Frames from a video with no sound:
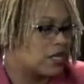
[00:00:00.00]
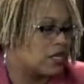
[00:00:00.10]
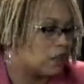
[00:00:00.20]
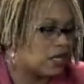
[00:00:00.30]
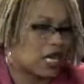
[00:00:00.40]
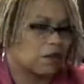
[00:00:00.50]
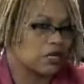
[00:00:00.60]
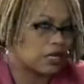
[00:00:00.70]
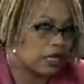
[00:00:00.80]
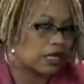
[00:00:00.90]
sometimes
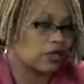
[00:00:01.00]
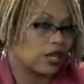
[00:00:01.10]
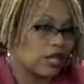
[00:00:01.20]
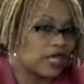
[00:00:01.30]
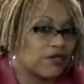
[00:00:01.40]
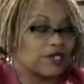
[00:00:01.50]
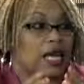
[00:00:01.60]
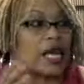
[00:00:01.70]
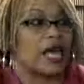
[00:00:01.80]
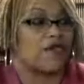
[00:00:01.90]
it's like you can't give to
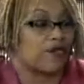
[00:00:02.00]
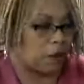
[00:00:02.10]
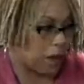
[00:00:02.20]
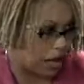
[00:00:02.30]
everybody